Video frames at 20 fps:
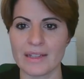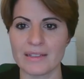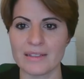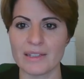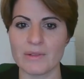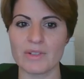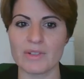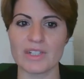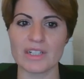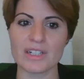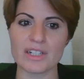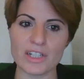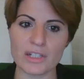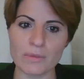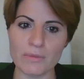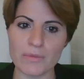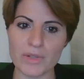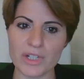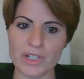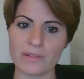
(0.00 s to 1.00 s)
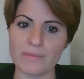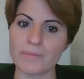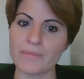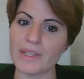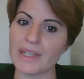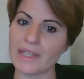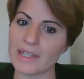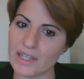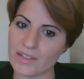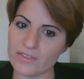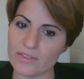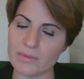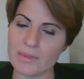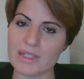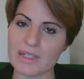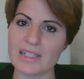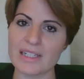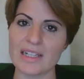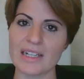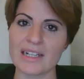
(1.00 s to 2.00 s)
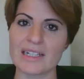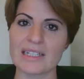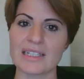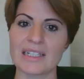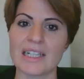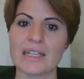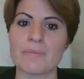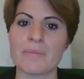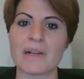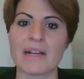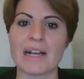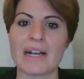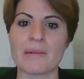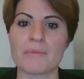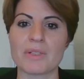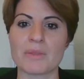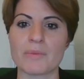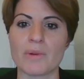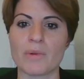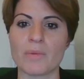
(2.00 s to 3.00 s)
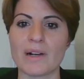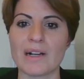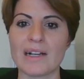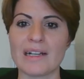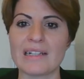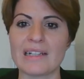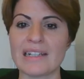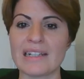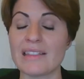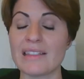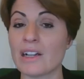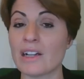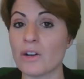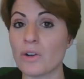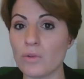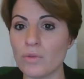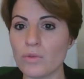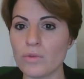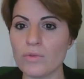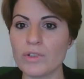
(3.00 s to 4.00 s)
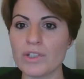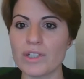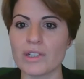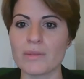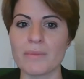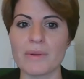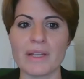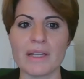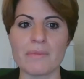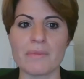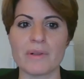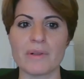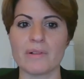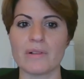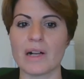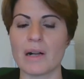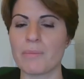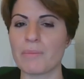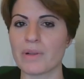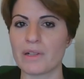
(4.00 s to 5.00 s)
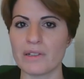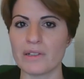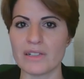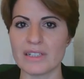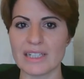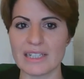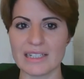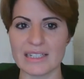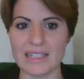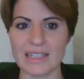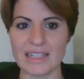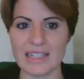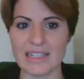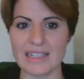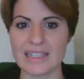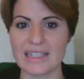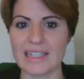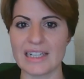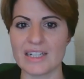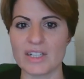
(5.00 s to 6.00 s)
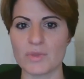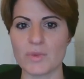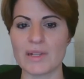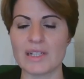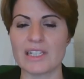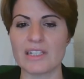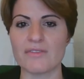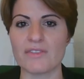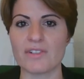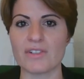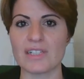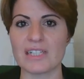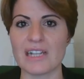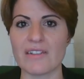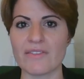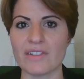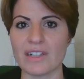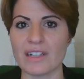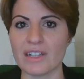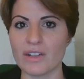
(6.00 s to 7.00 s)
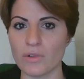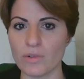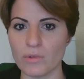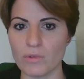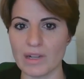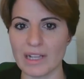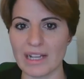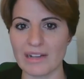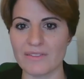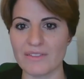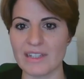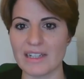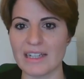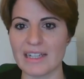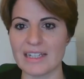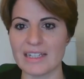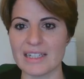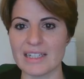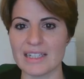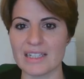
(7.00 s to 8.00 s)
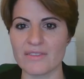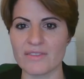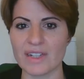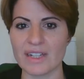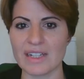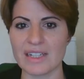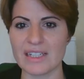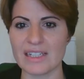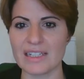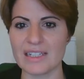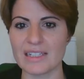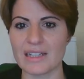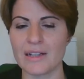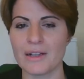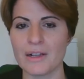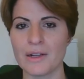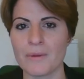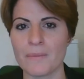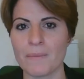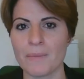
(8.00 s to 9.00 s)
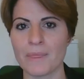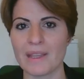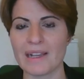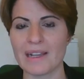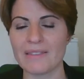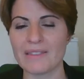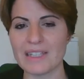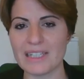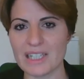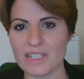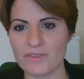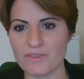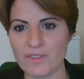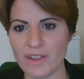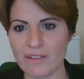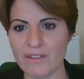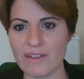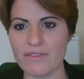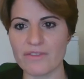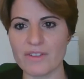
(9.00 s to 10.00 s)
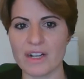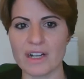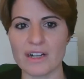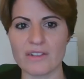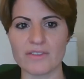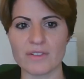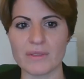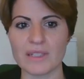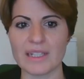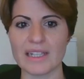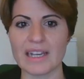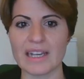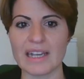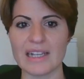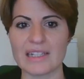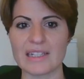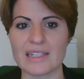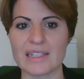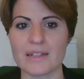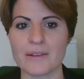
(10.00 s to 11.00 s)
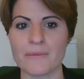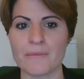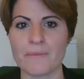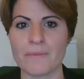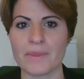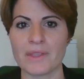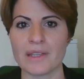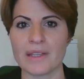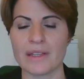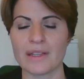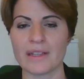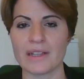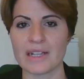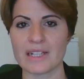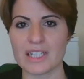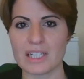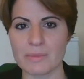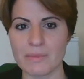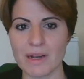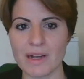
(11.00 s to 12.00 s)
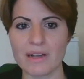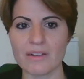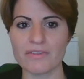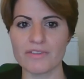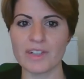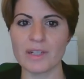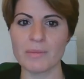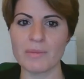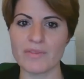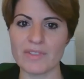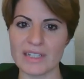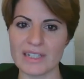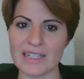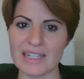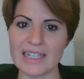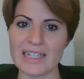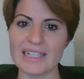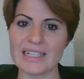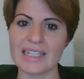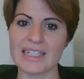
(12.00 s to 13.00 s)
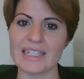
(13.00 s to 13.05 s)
There was an assumption in government certainly, and perhaps more widely, that all young people are plugged into the internet 24/7 and all have the latest devices. And this is very far from the case. A smartphone with a data